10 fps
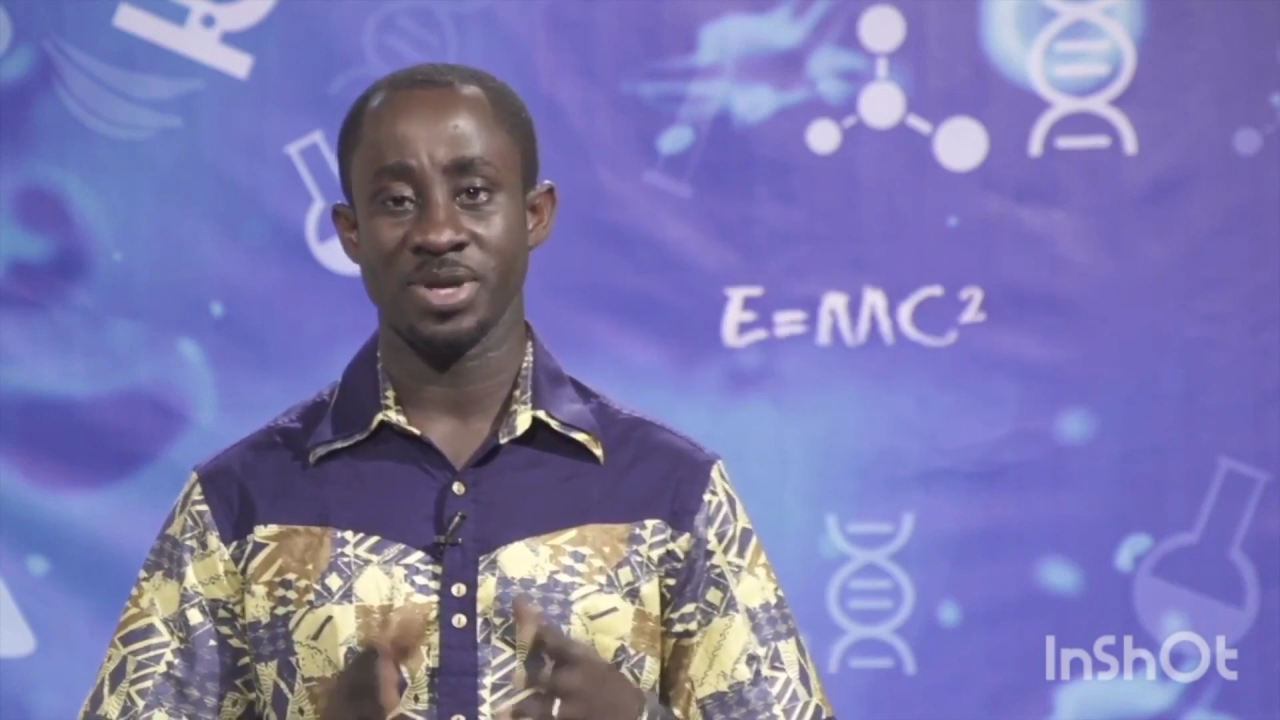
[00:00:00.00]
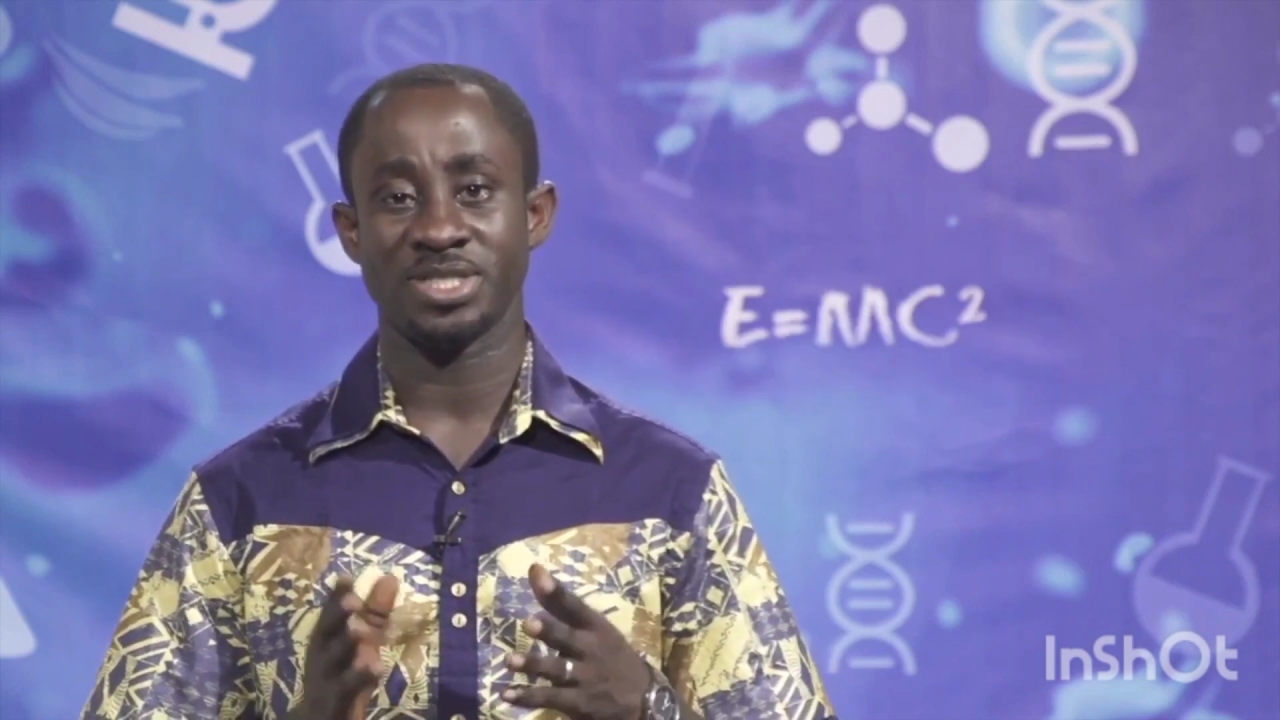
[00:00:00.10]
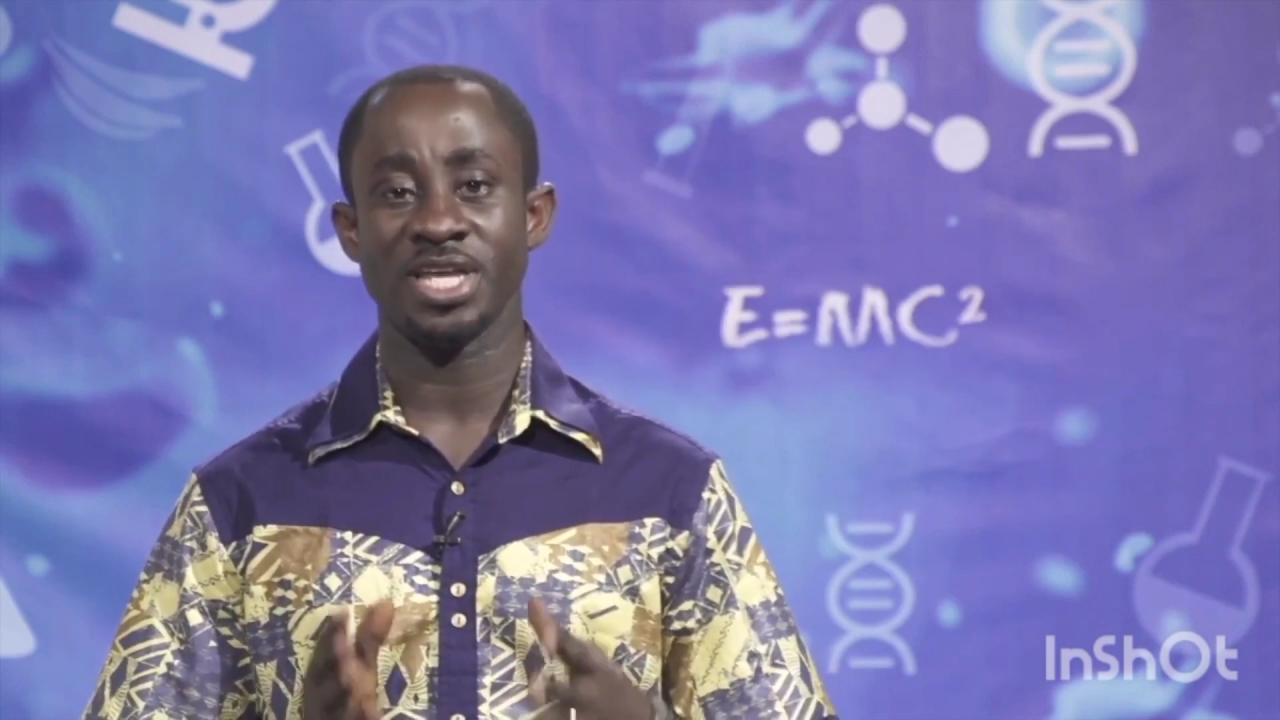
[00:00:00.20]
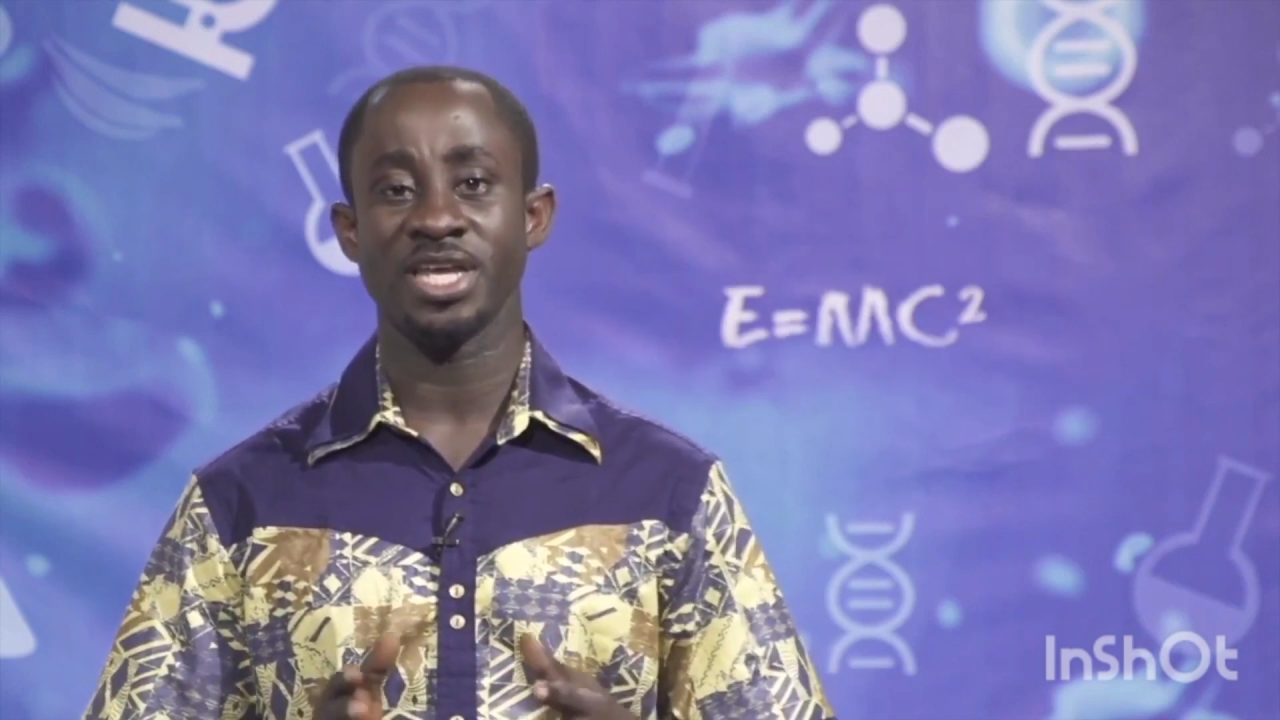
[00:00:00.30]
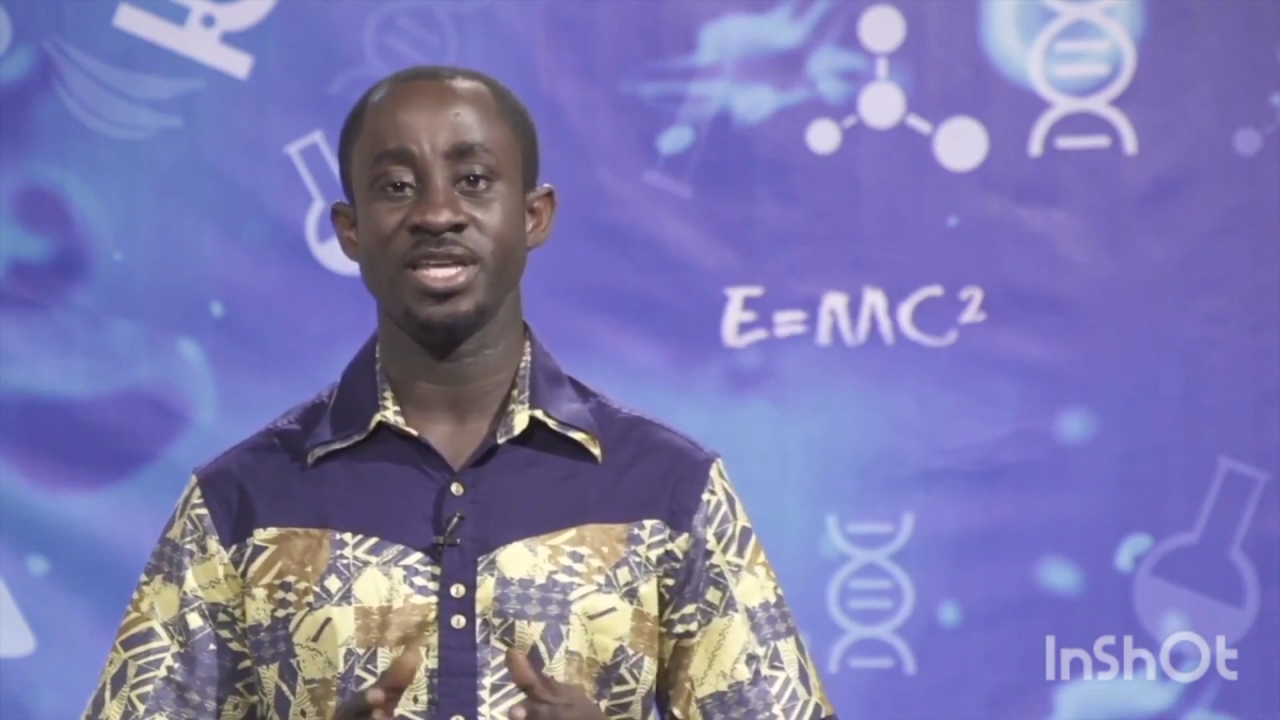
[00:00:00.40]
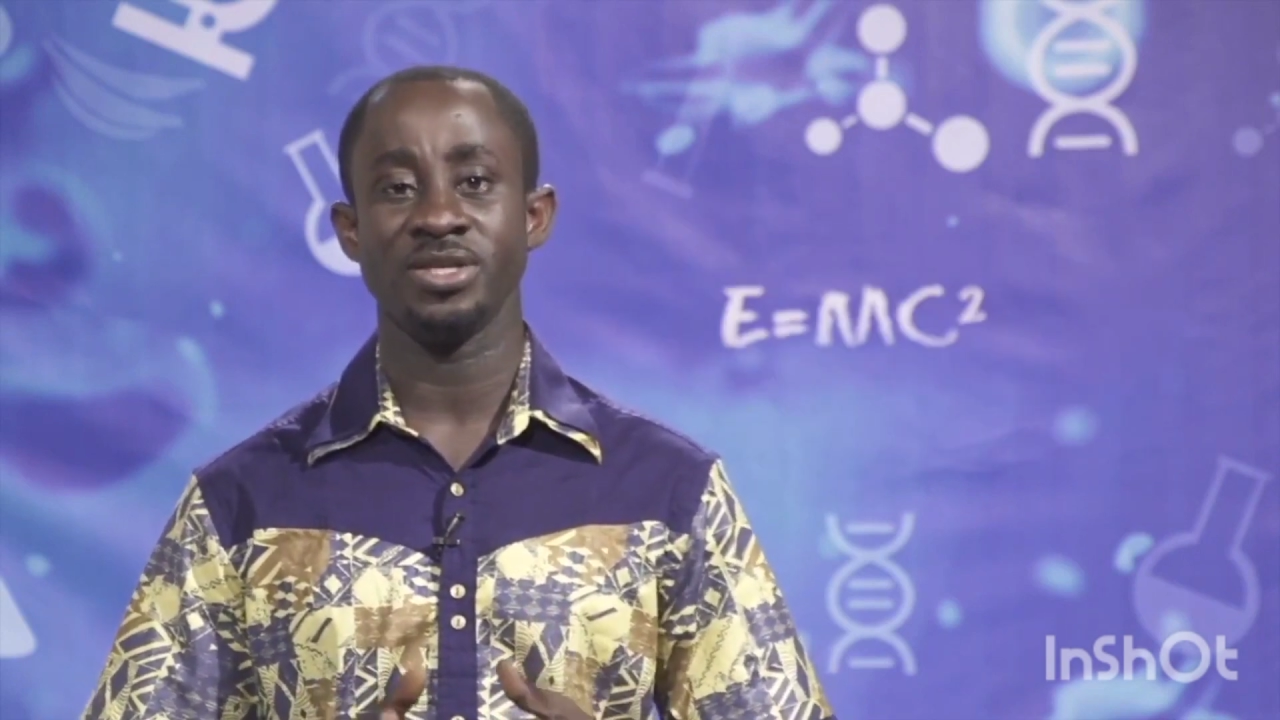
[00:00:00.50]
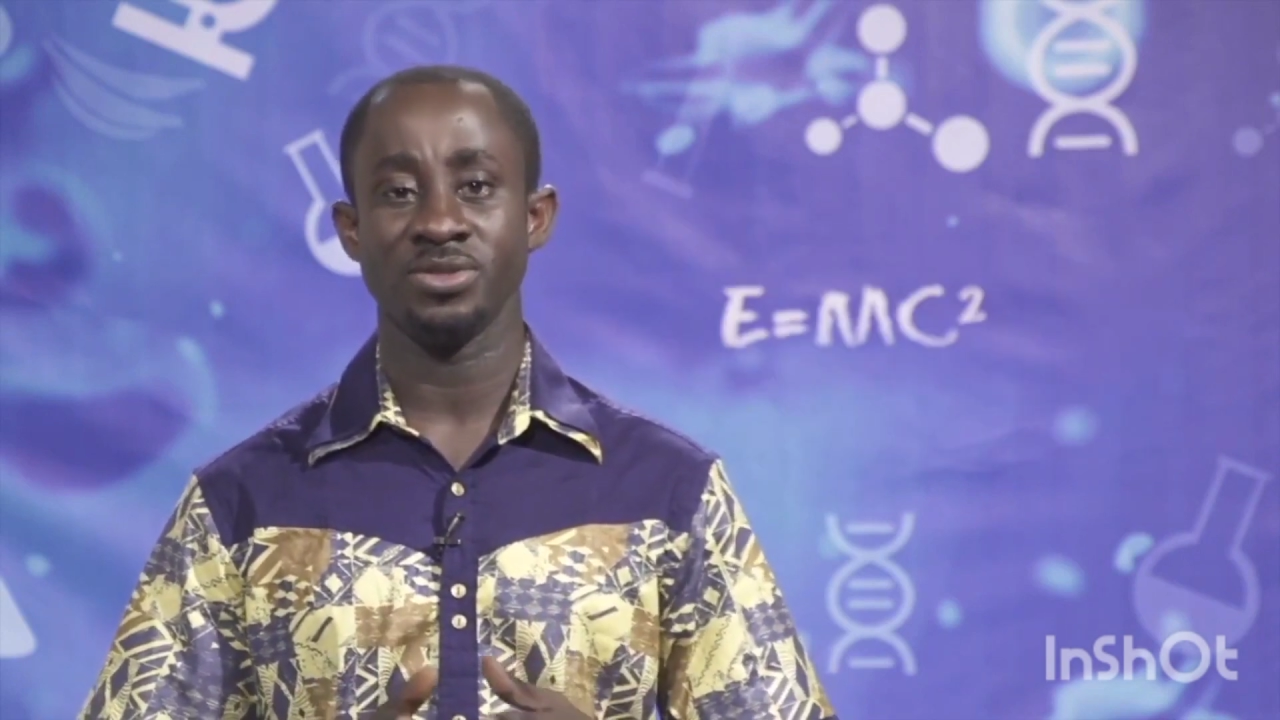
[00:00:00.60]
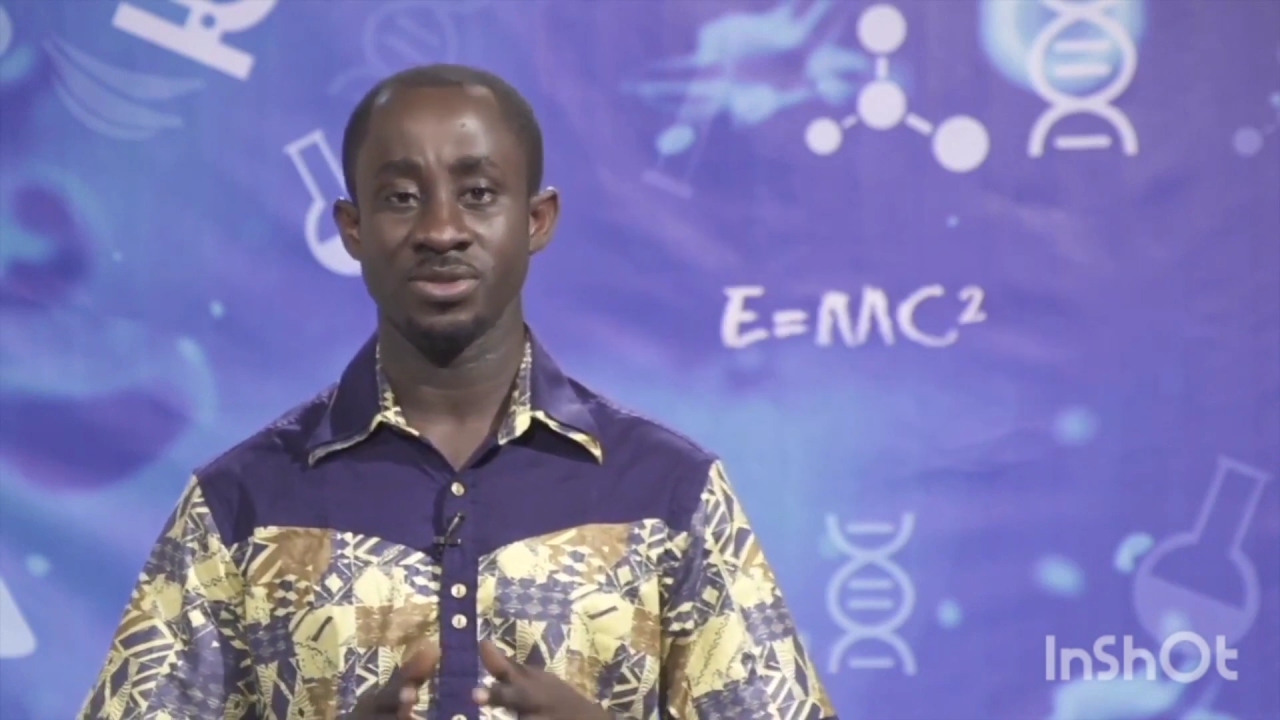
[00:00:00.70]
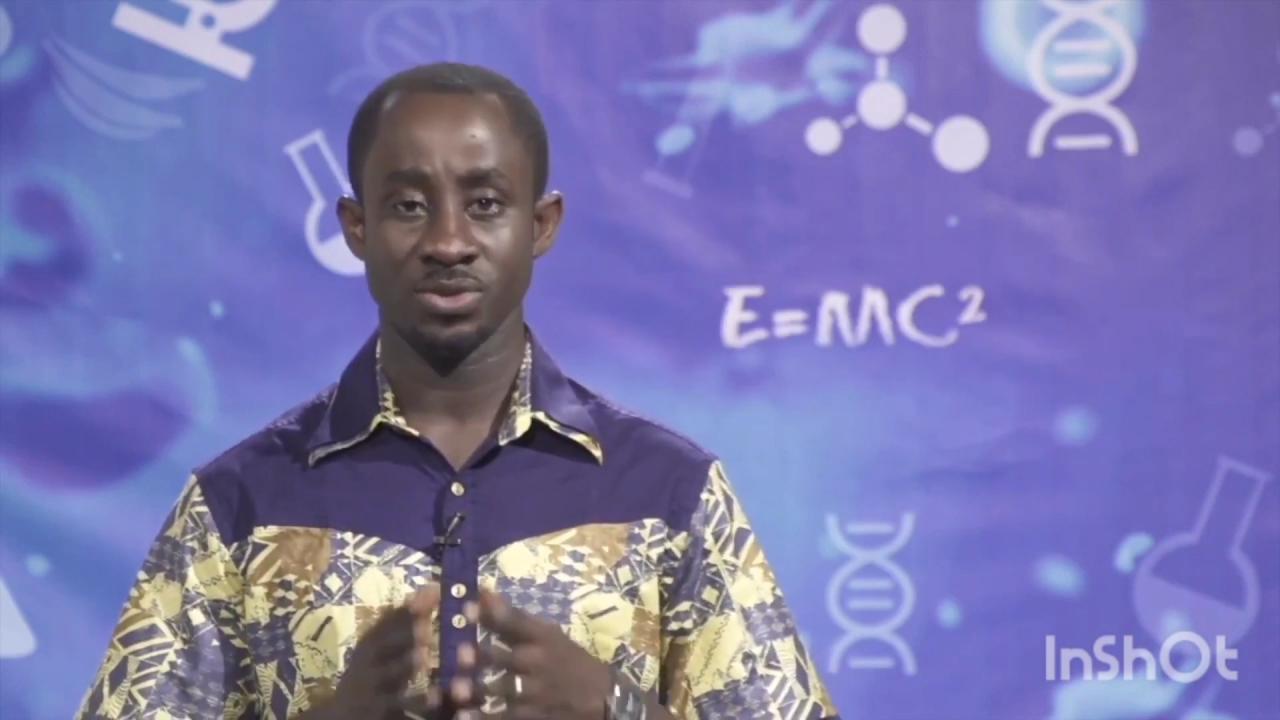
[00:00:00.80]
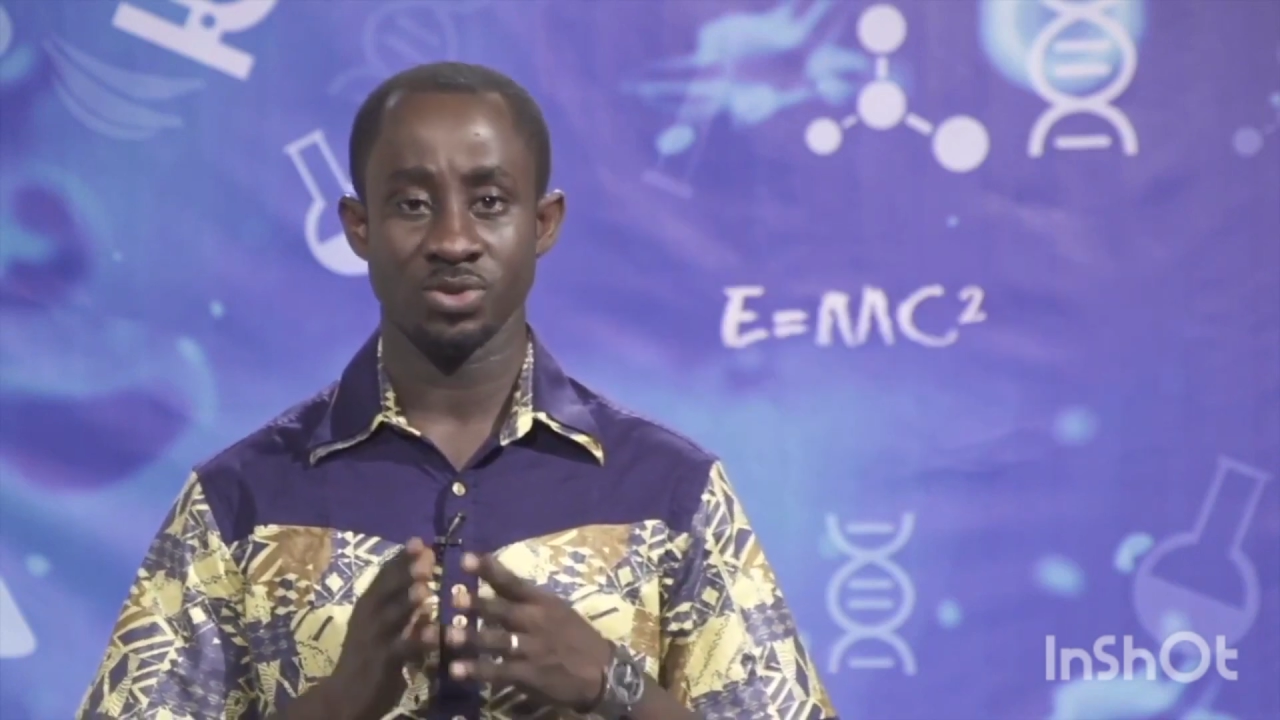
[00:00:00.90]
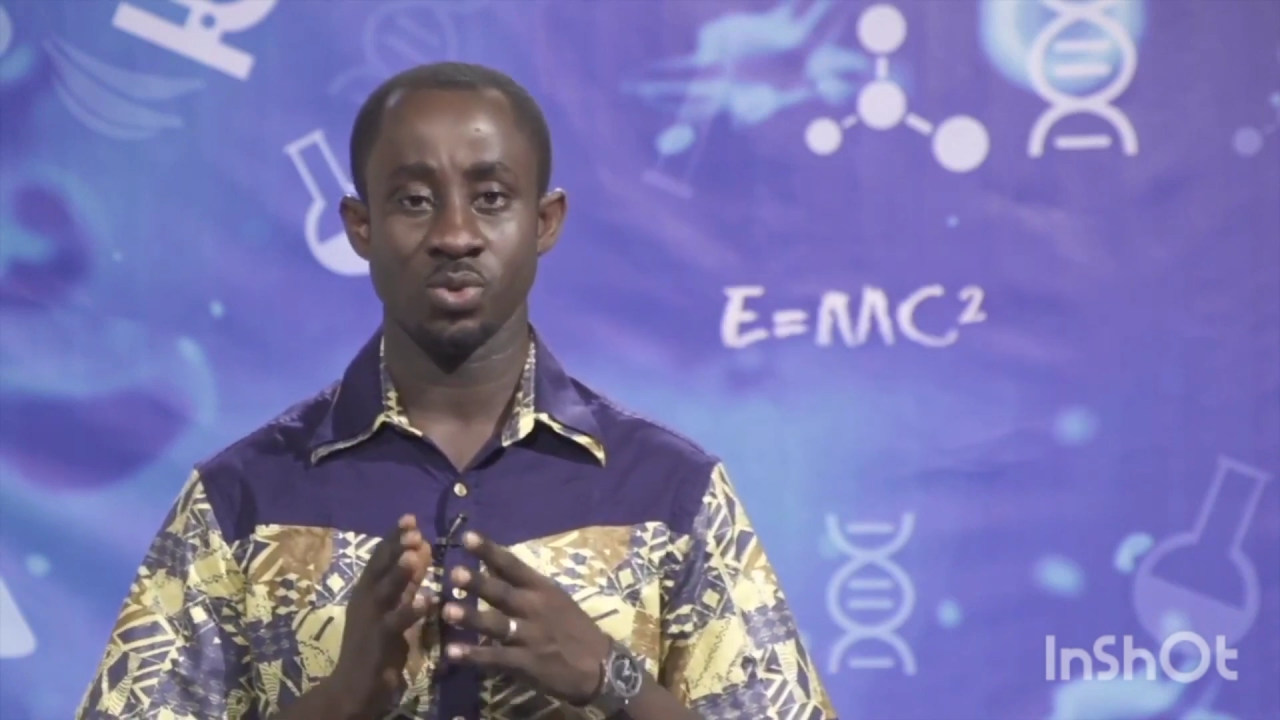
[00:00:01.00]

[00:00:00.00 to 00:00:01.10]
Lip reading: pertaining